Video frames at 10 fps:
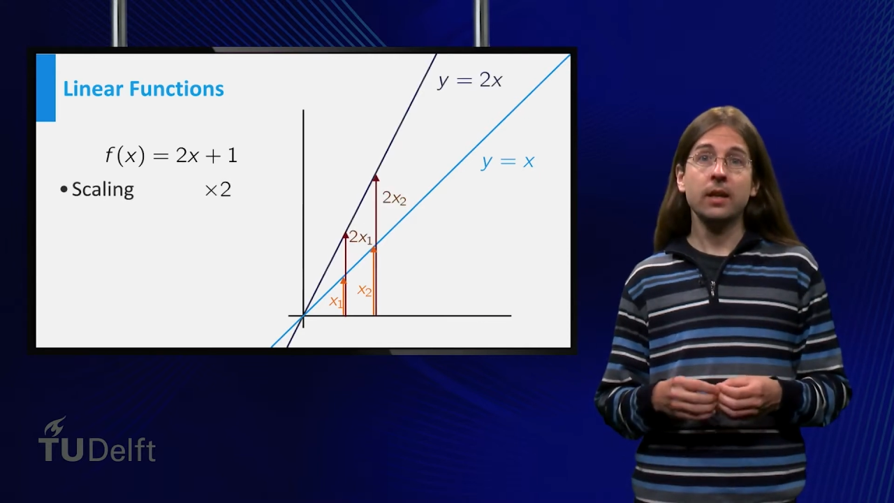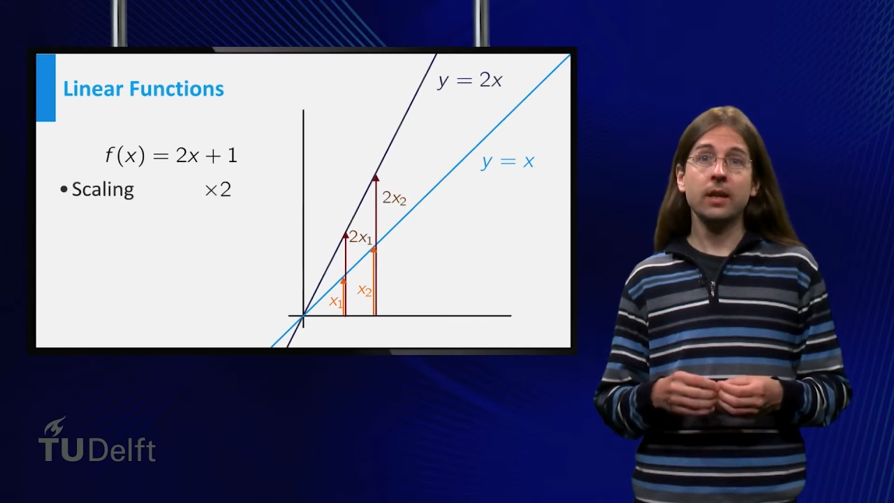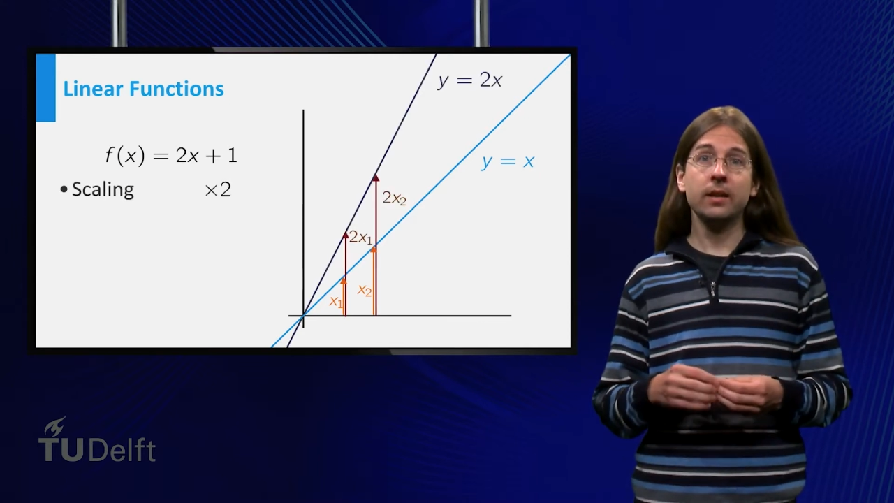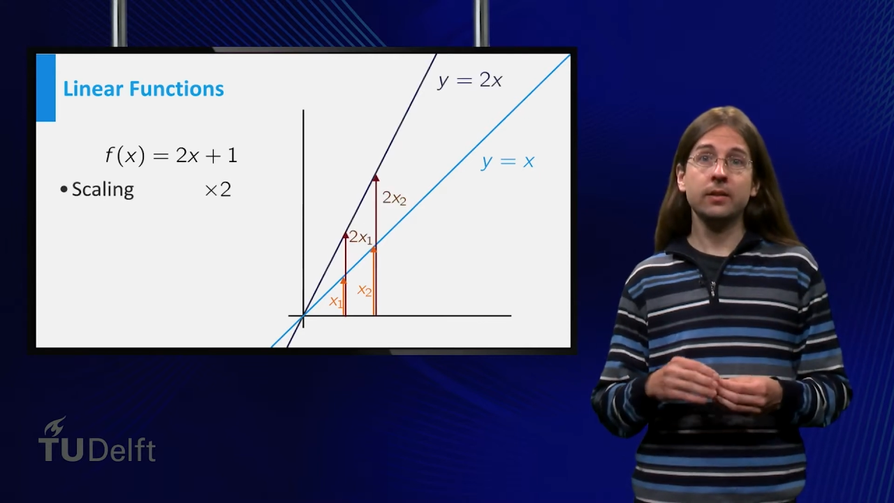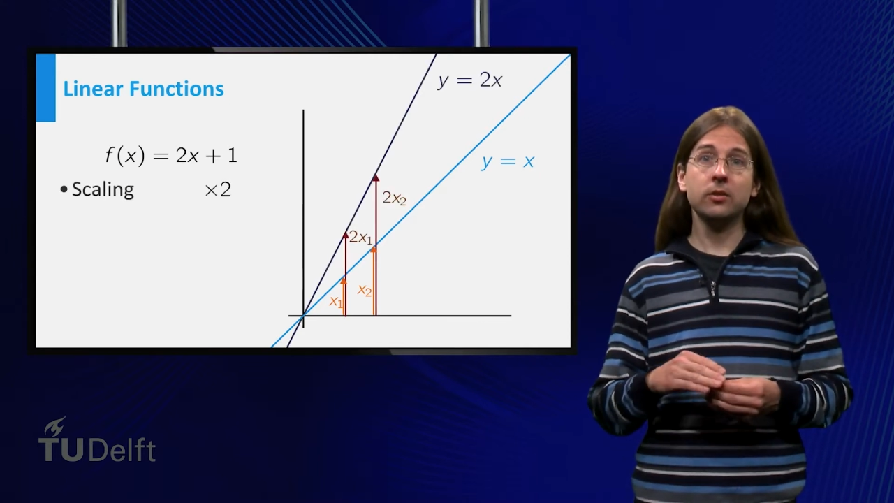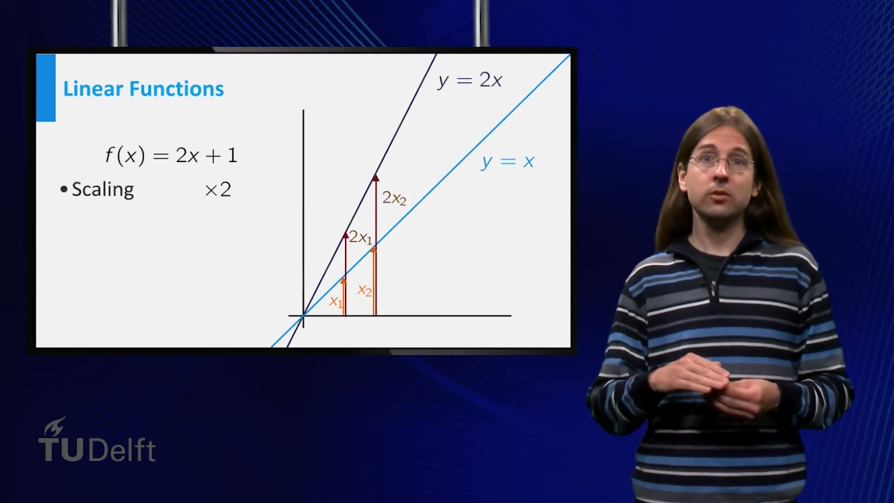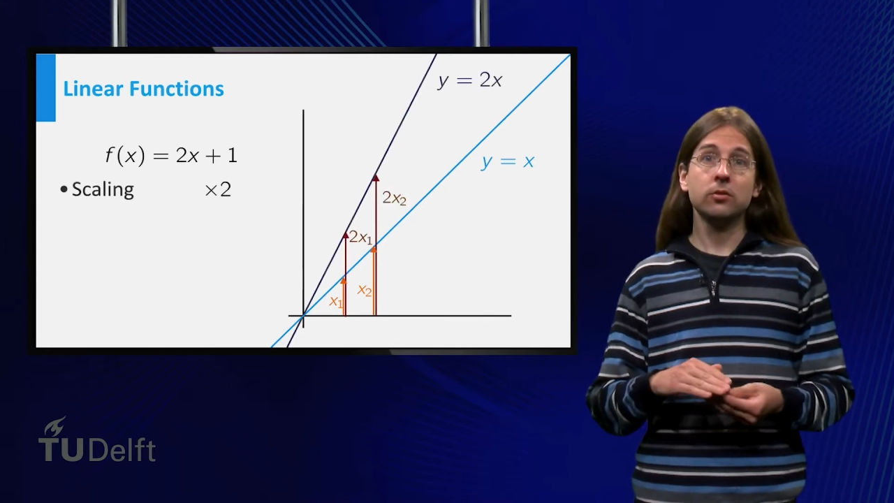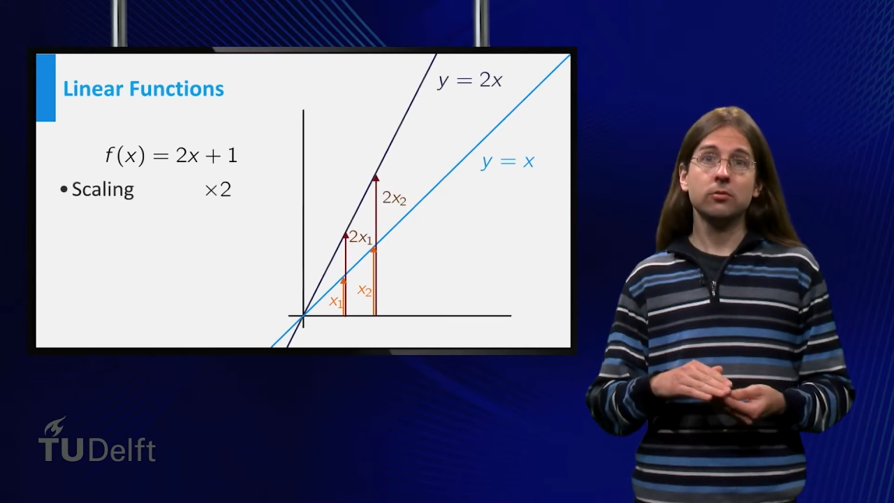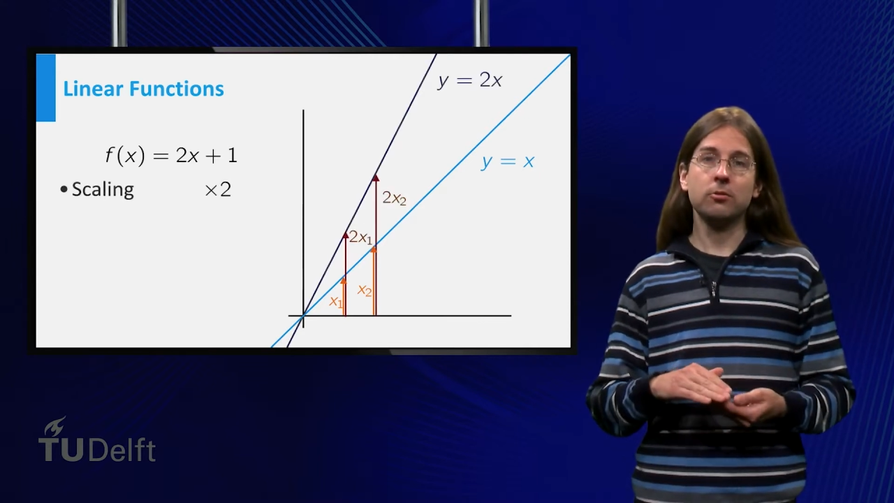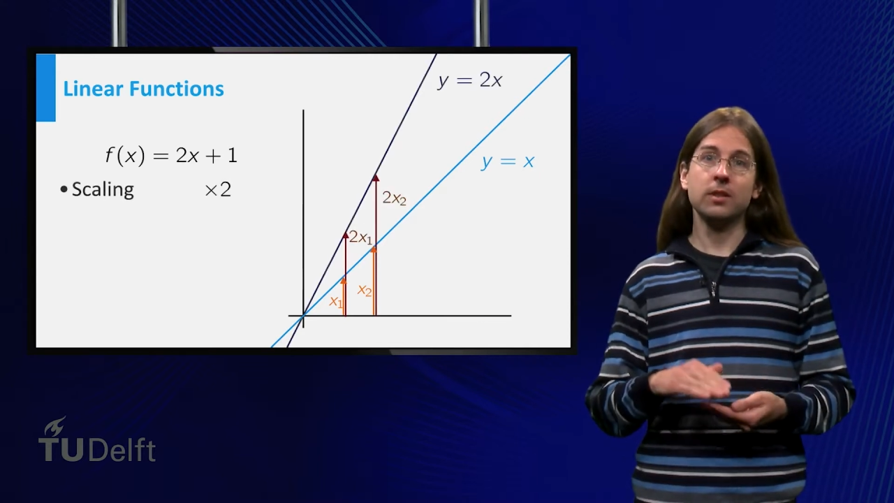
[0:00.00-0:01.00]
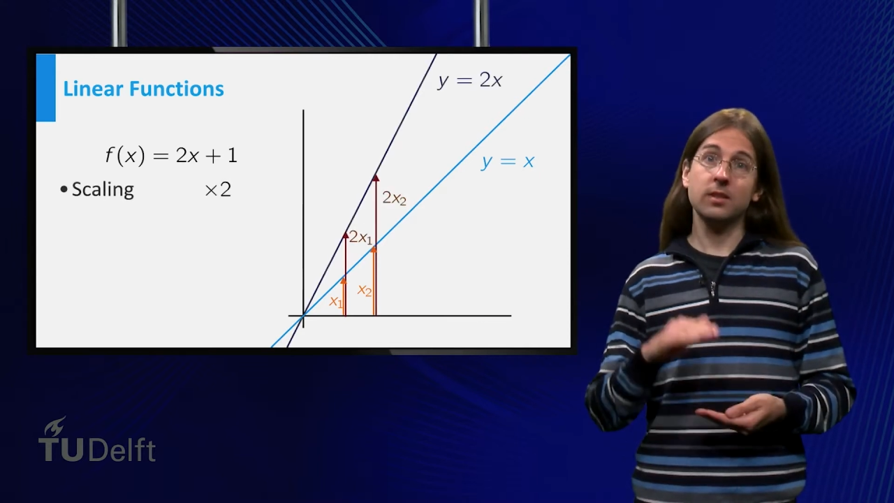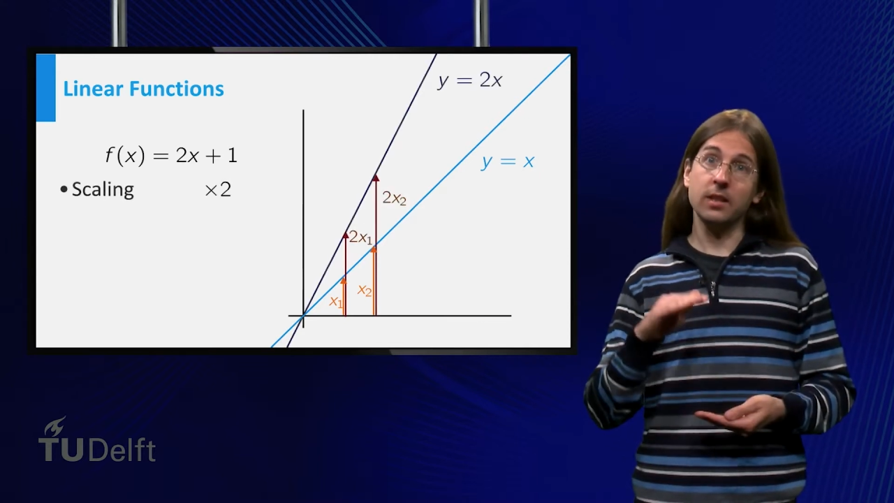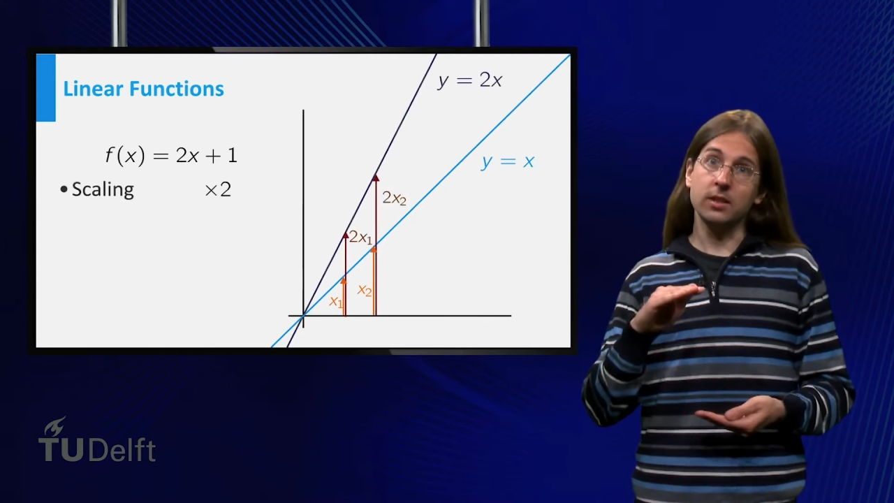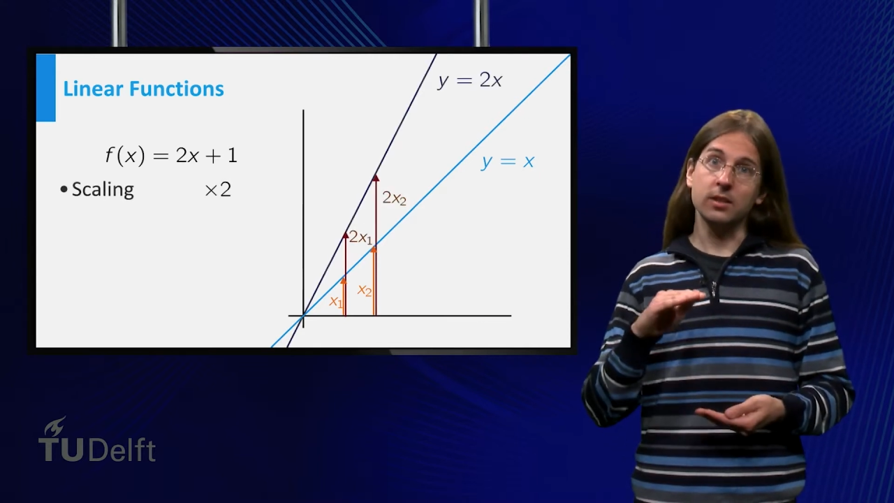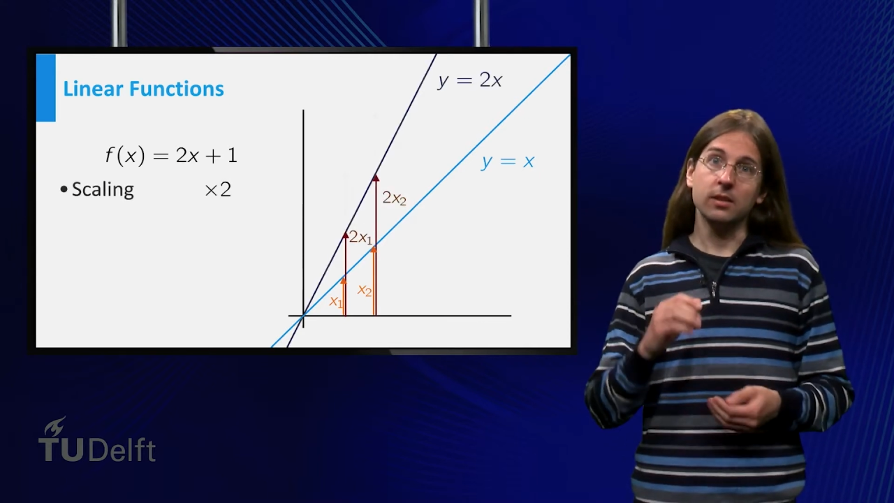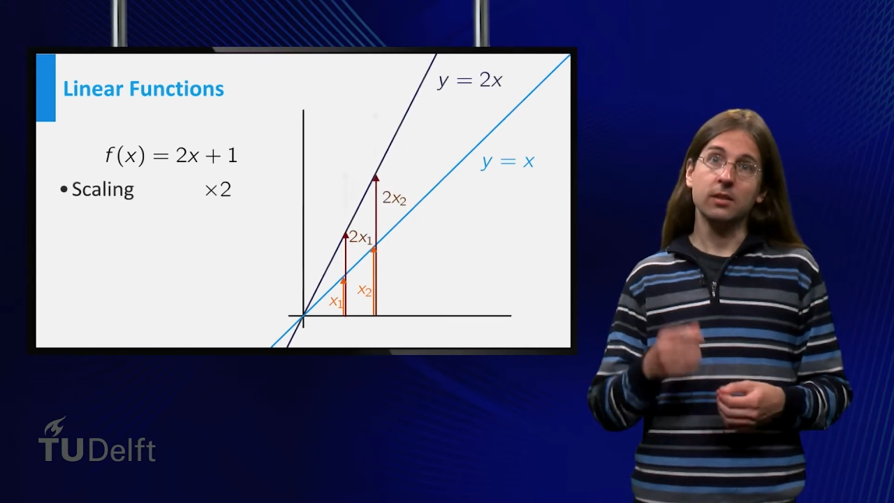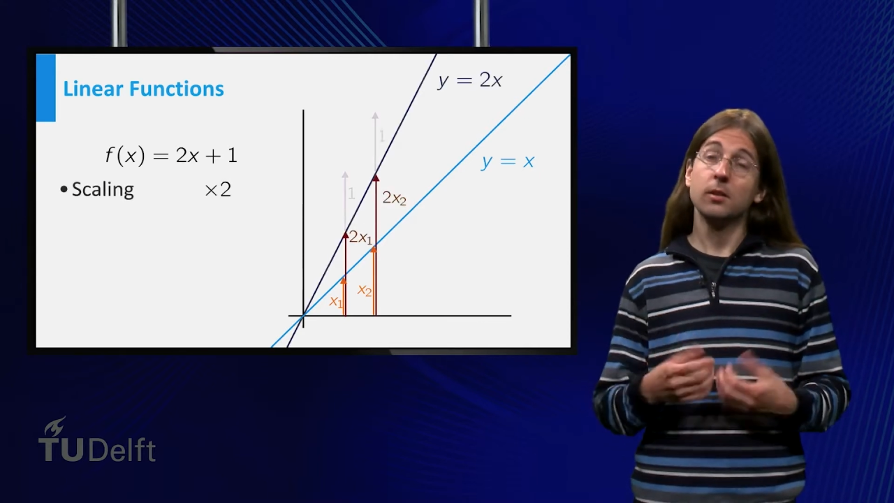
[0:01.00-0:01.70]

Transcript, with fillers: and the translation,